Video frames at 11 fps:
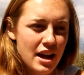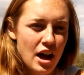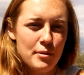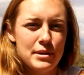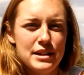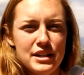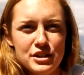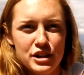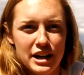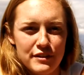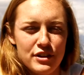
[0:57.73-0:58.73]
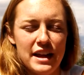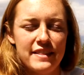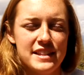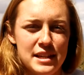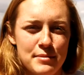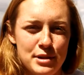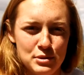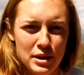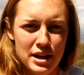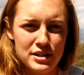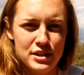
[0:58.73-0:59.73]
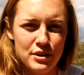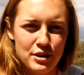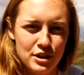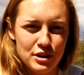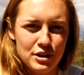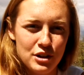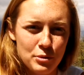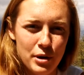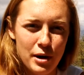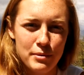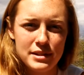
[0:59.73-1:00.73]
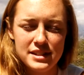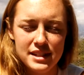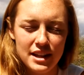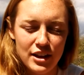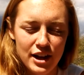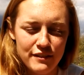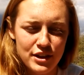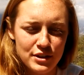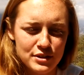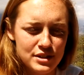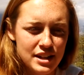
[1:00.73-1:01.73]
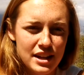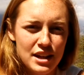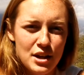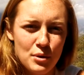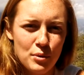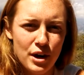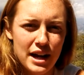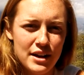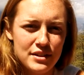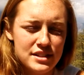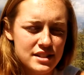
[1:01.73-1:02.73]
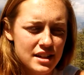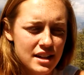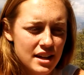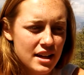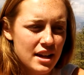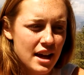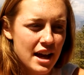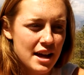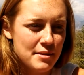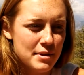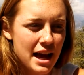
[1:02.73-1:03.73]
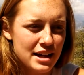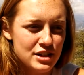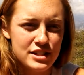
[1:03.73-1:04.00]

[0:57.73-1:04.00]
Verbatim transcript: I'll be training for that this summer as well, so you'll probably see a lot of those workouts. Um, yeah,